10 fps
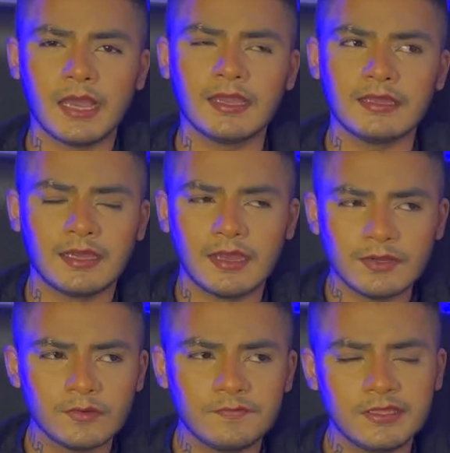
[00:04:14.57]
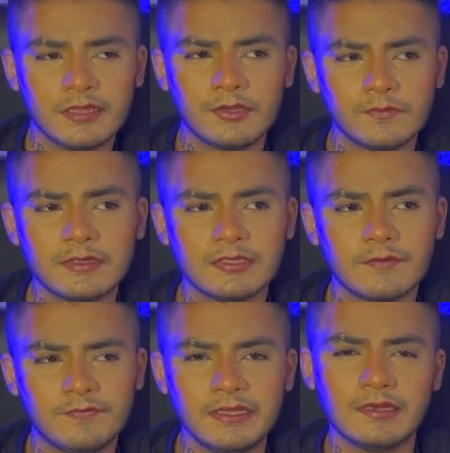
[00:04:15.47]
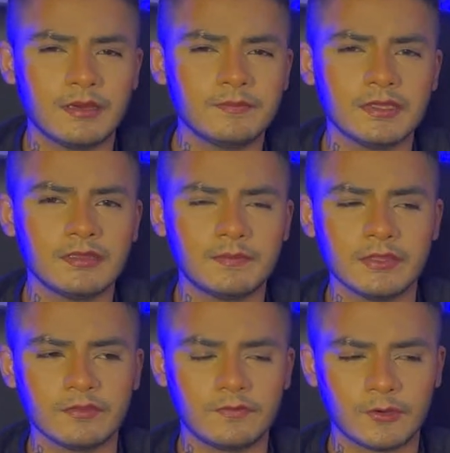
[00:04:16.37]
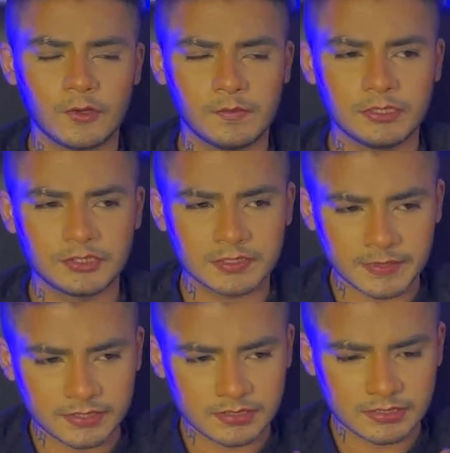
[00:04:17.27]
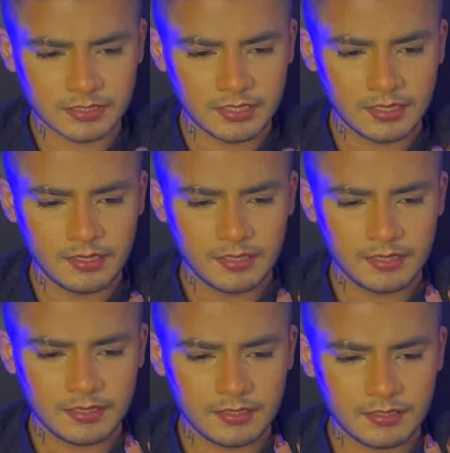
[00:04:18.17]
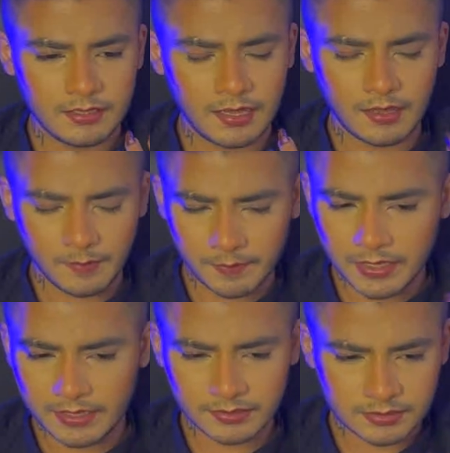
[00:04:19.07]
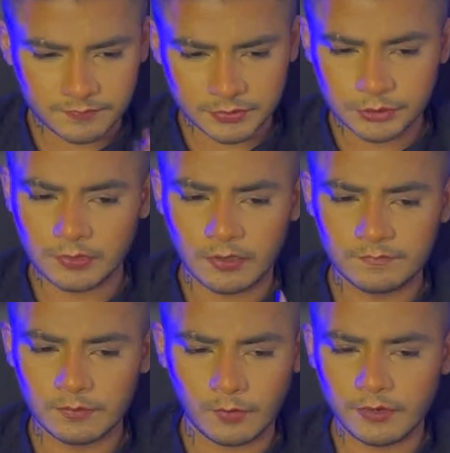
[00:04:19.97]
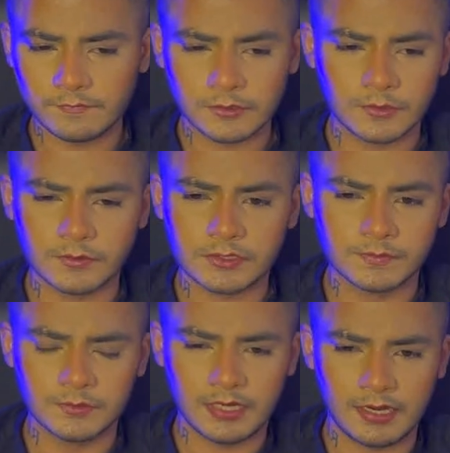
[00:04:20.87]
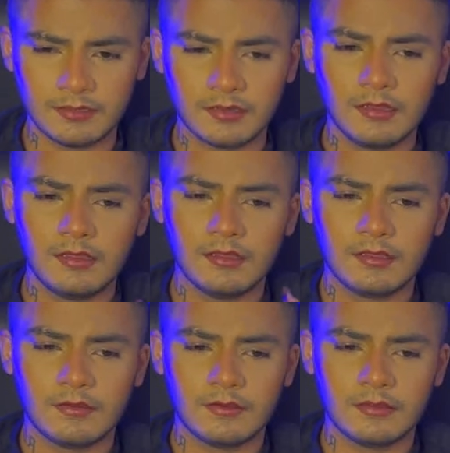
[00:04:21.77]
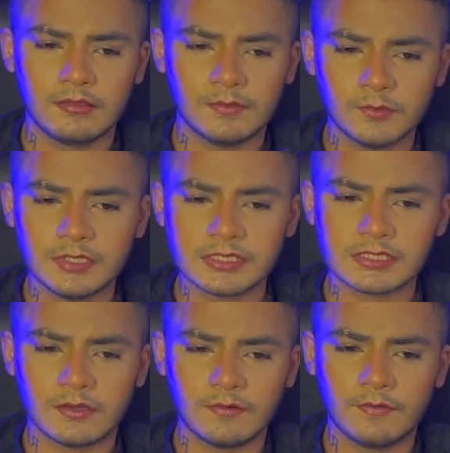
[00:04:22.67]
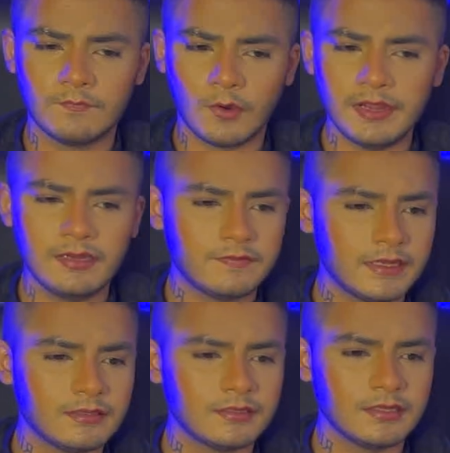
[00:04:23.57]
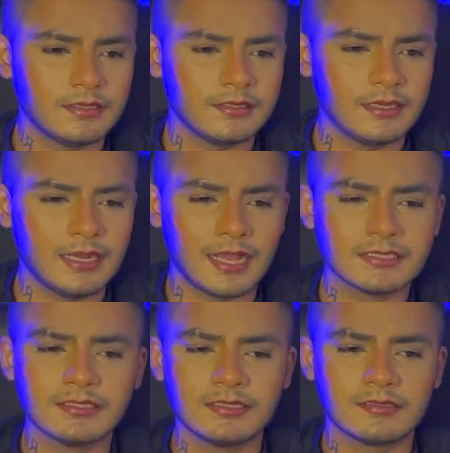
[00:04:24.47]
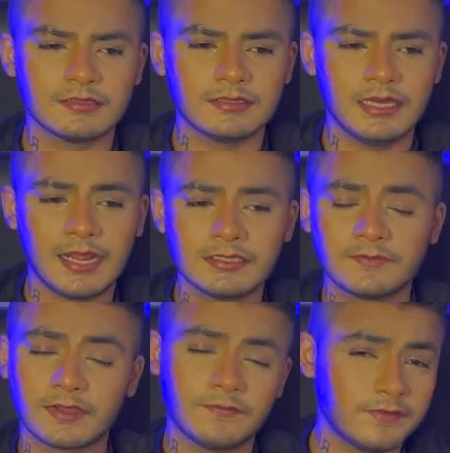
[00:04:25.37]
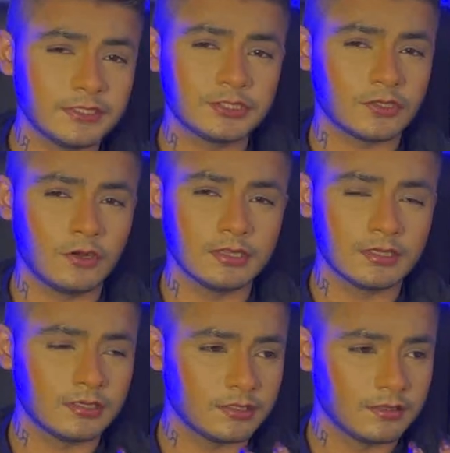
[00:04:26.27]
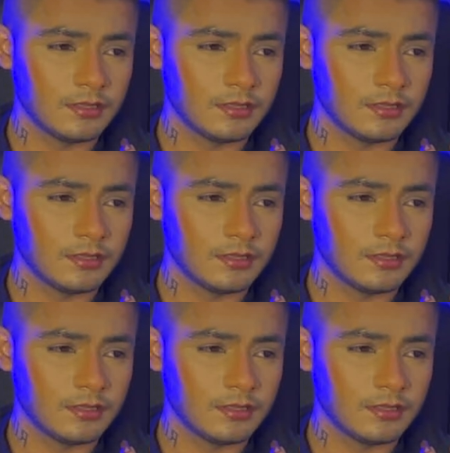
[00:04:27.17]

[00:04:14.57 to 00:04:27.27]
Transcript: I do feel that you will feel numb in the month of October, just because I'm getting the visual of the void of the course moon, and the moon is void when it has finished all the